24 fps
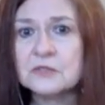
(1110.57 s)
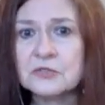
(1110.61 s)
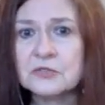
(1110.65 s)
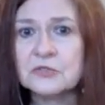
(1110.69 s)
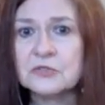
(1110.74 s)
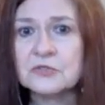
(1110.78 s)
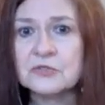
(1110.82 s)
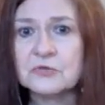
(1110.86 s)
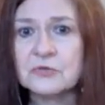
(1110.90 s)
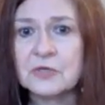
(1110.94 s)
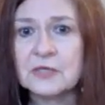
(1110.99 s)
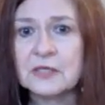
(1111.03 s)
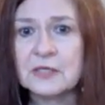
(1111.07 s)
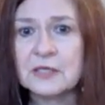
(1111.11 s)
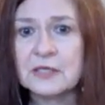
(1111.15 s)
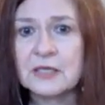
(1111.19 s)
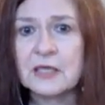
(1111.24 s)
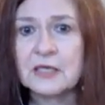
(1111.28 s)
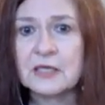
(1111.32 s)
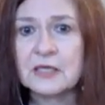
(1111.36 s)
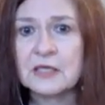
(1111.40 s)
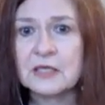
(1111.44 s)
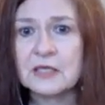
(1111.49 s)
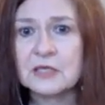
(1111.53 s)
to treat
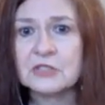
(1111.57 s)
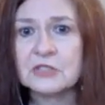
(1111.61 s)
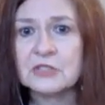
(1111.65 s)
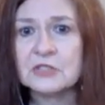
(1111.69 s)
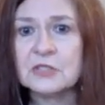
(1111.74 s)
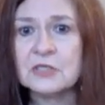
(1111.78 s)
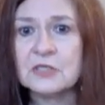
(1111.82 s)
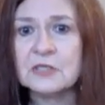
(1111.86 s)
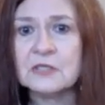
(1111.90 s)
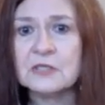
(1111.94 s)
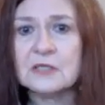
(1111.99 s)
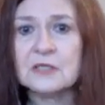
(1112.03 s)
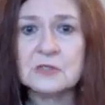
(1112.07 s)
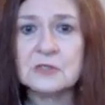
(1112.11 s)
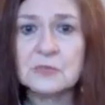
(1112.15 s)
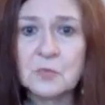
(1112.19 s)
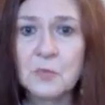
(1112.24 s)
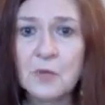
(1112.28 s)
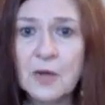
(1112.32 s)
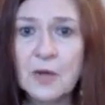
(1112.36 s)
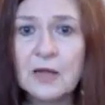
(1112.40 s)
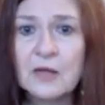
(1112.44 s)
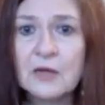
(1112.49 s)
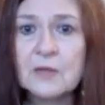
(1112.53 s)
ADHD as
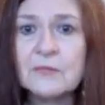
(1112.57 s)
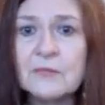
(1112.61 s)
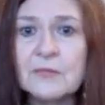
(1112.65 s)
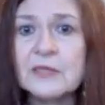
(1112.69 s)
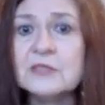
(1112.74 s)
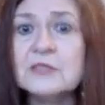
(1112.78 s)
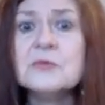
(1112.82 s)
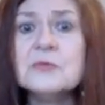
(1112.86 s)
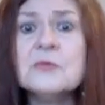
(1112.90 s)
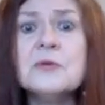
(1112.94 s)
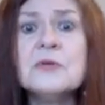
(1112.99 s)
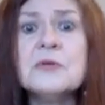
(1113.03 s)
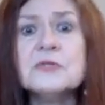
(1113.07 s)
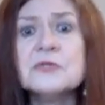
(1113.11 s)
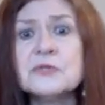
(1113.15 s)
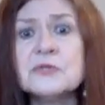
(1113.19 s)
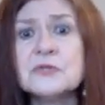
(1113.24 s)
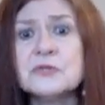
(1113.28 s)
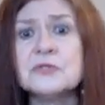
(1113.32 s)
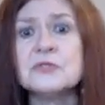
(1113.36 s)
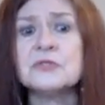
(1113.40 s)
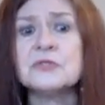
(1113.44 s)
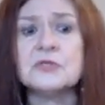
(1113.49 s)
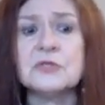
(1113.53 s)
well. But it's always
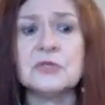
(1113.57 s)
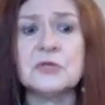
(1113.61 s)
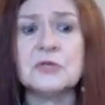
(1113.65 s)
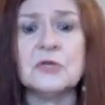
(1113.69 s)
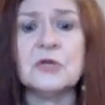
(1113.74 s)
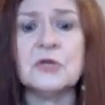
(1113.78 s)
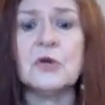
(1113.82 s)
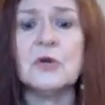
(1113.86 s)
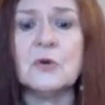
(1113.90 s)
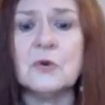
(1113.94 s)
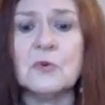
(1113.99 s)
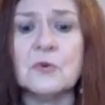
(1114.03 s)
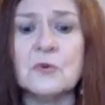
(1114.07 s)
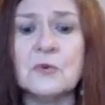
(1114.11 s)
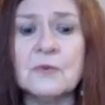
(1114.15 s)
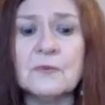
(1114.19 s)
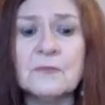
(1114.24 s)
good to know,